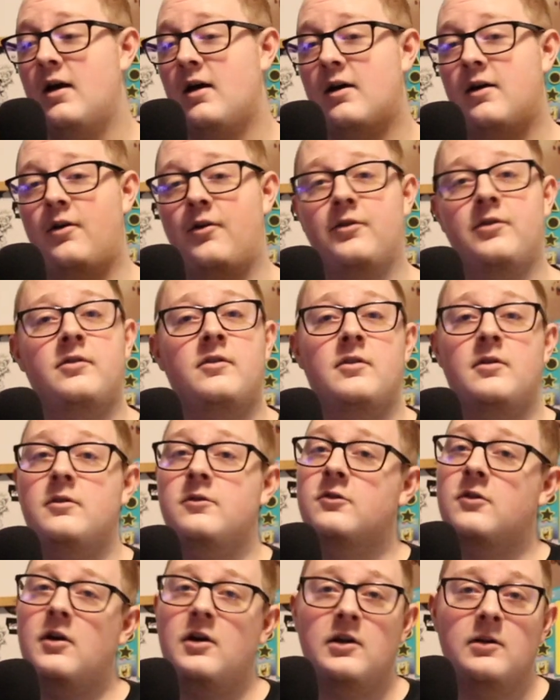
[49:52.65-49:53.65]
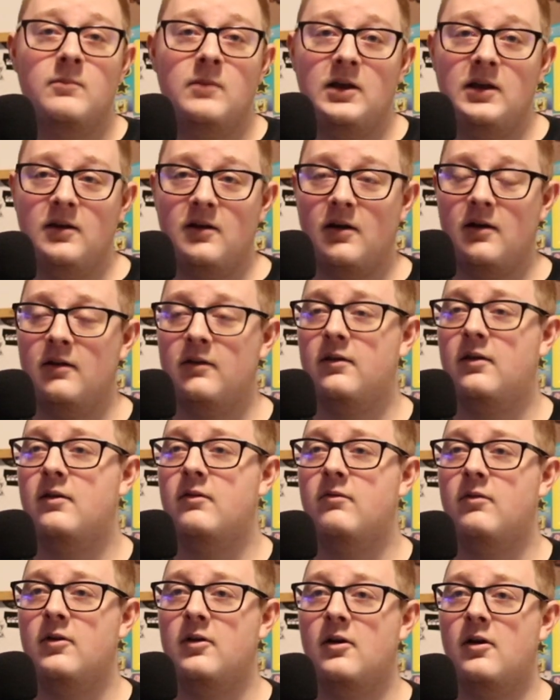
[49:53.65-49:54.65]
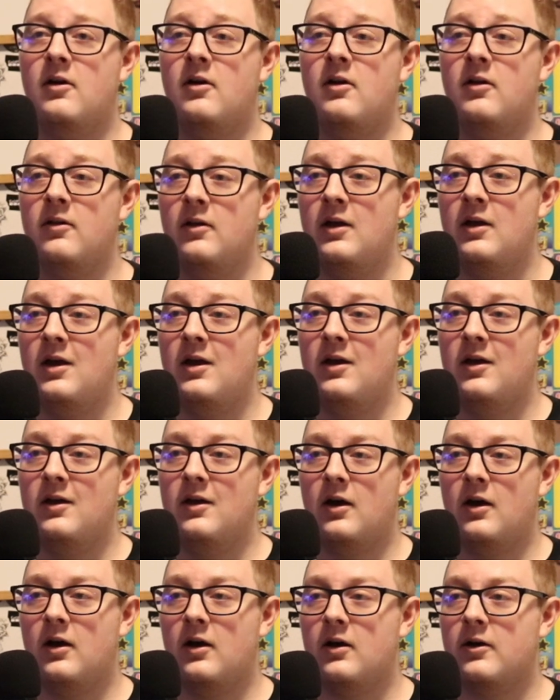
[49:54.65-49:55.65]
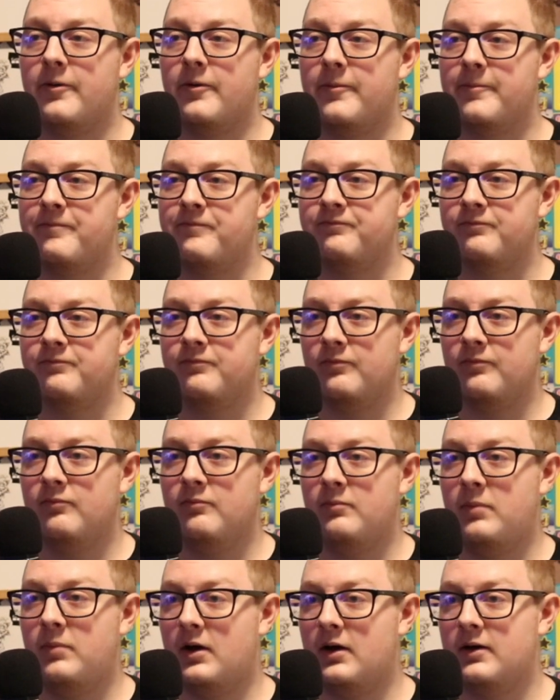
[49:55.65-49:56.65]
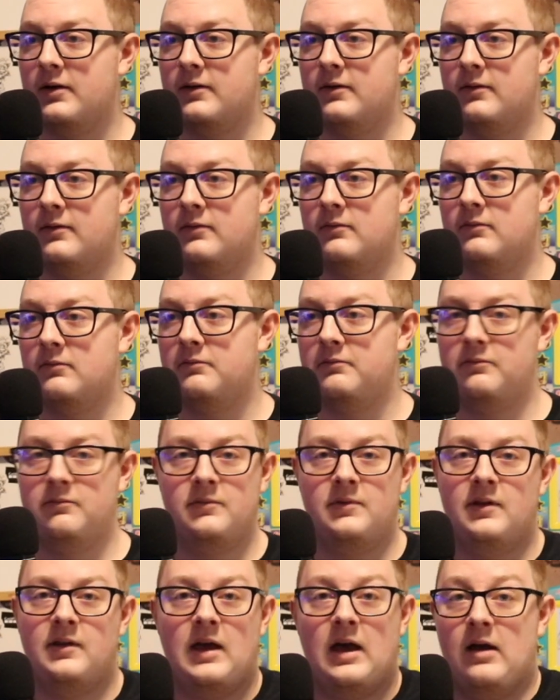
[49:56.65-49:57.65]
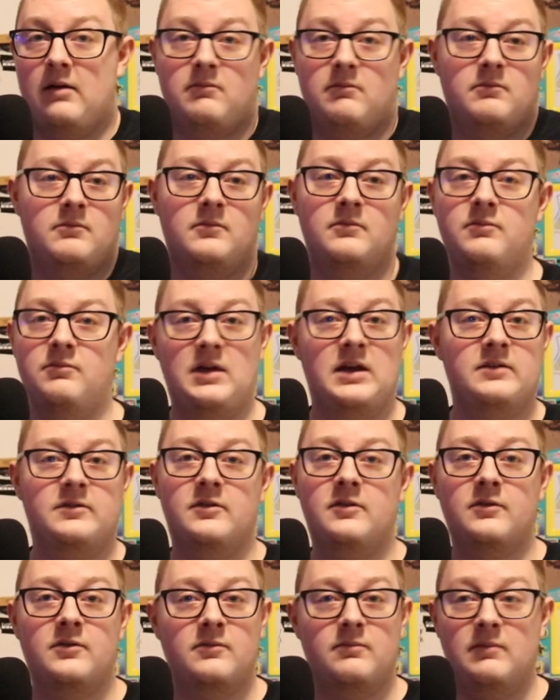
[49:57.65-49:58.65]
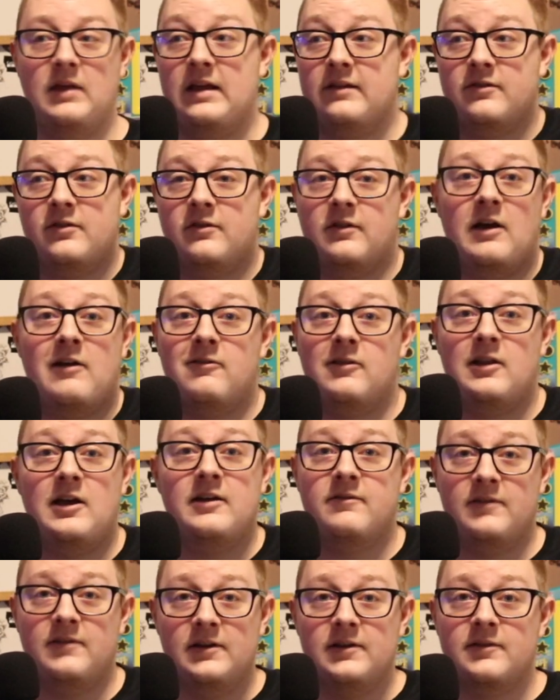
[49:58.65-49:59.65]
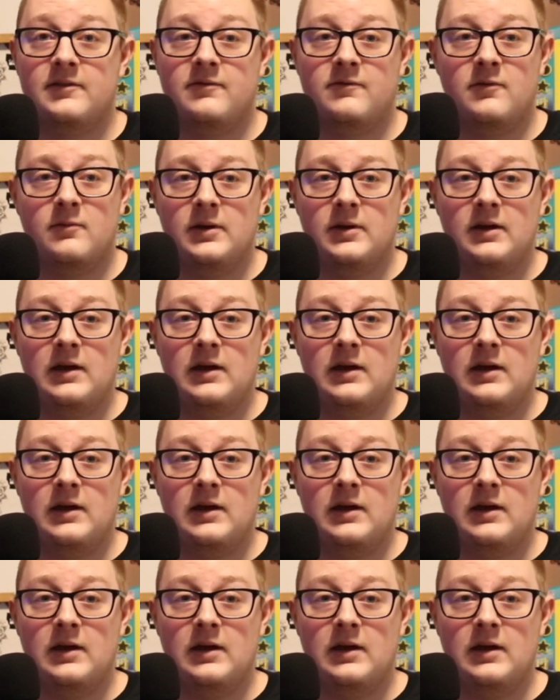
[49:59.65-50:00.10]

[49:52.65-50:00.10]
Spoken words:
I'll still try and make content for y'all. But that's just how life is for me.